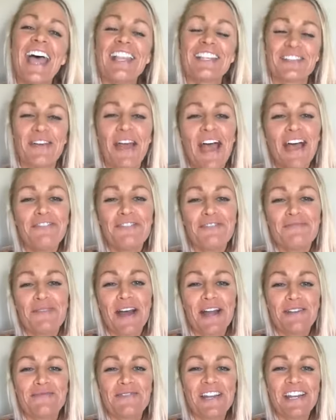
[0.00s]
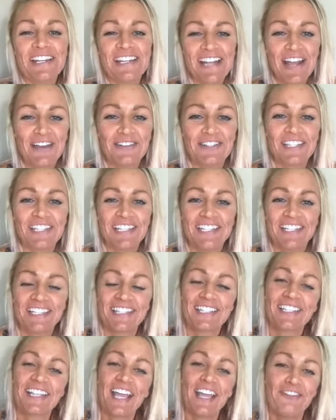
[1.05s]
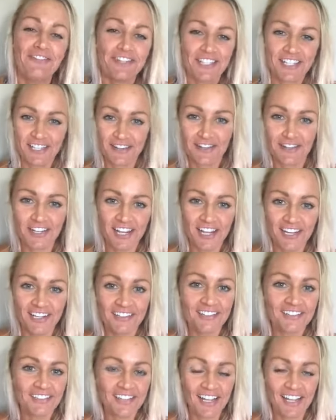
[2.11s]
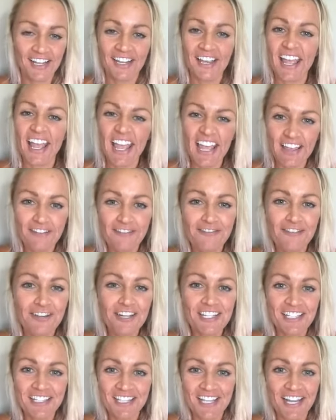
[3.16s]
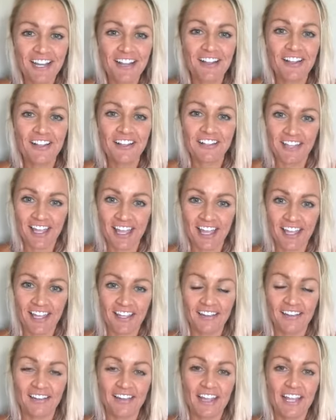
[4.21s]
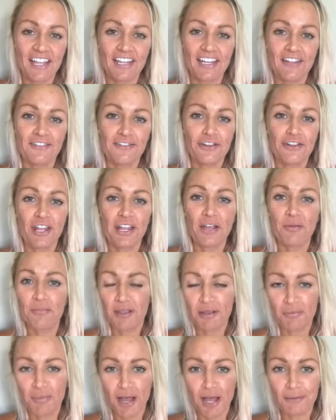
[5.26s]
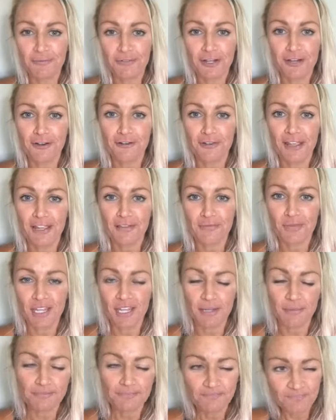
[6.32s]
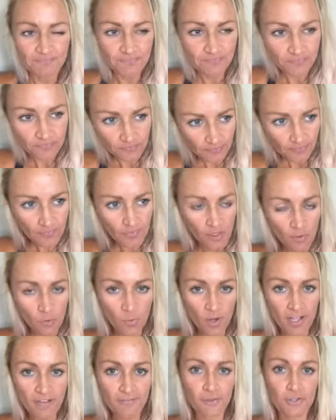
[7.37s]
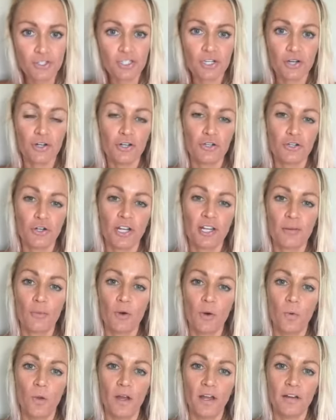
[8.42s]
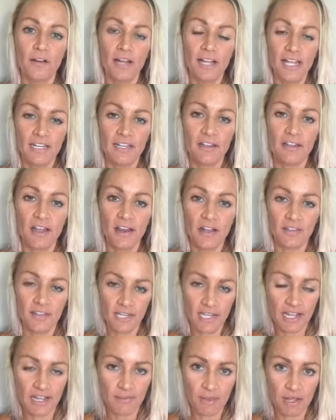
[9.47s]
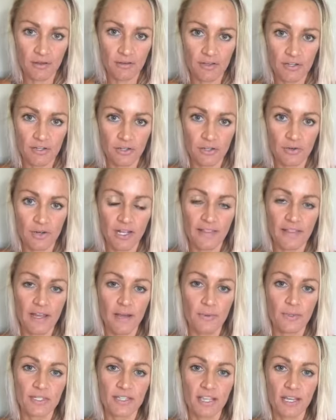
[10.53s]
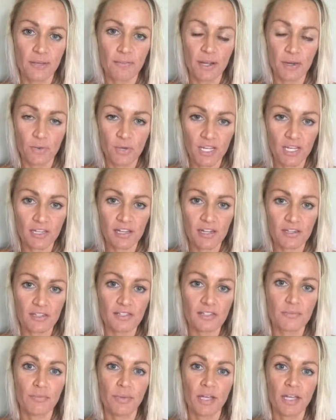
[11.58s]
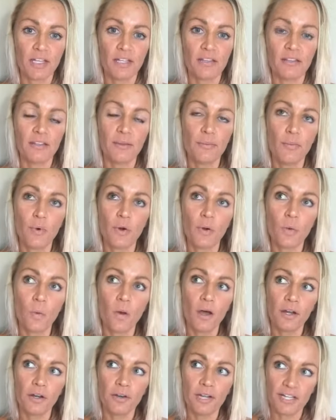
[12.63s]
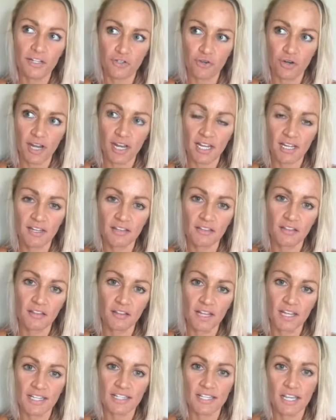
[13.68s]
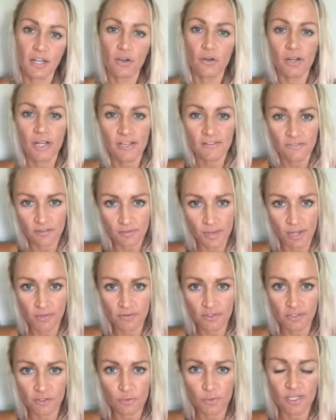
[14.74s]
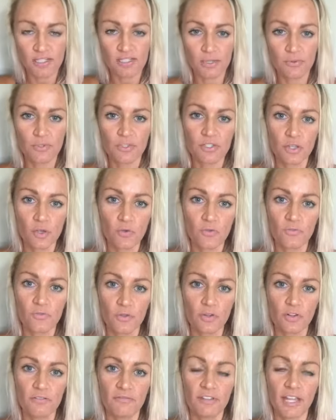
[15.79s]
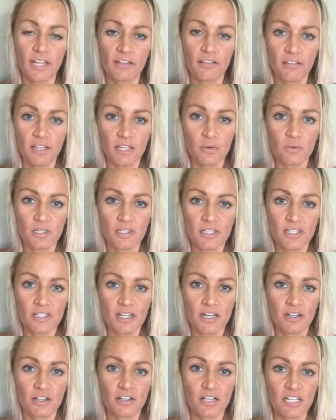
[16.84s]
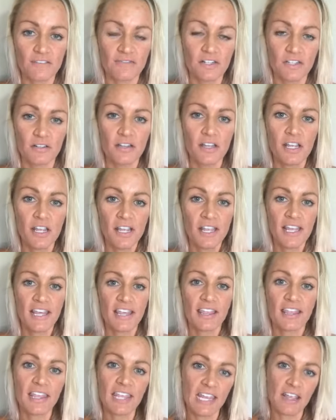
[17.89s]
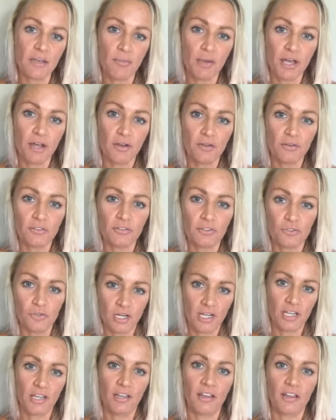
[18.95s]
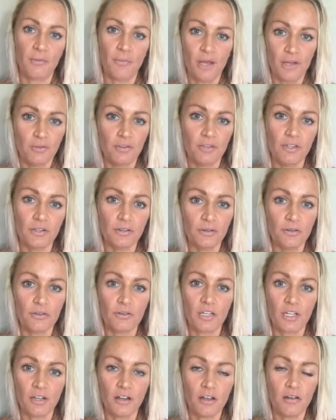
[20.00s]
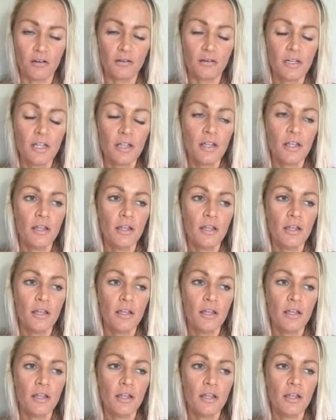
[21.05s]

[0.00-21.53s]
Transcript: So half your body weight in ounces every single day, okay? Every single day. And if you're like a big pop drinker like me, when I first started drinking more water, I had to cut out the Diet Mountain Dew, and that was like my weakness. But the more water I drank, the less I craved the Mountain Dew, because I was so full of like liquids that I couldn't even think about drinking a Mountain Dew, you know?